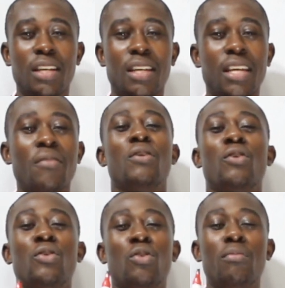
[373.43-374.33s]
Even when
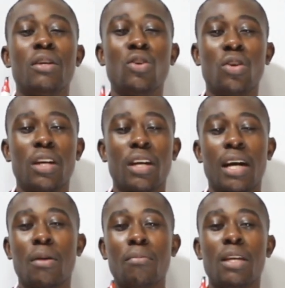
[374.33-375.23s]
you'll be going,
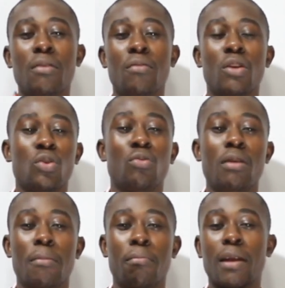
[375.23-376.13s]
maybe even when you'll be
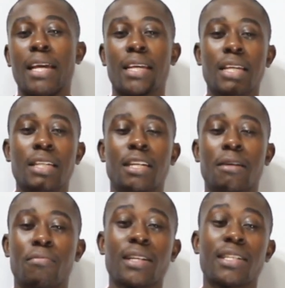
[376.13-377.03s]
applying it
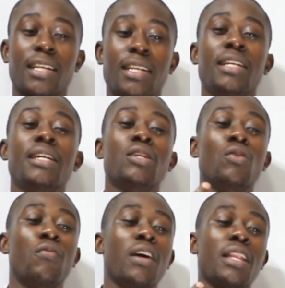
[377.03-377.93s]
practically, you'll
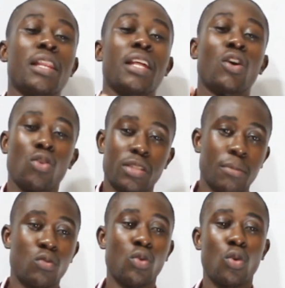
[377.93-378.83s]
find that the
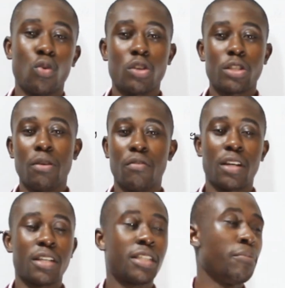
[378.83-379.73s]
concept will always be
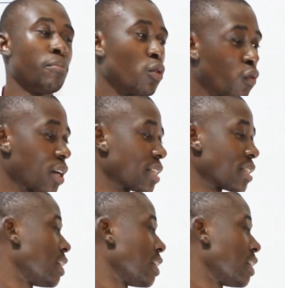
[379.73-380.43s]
very simple for us.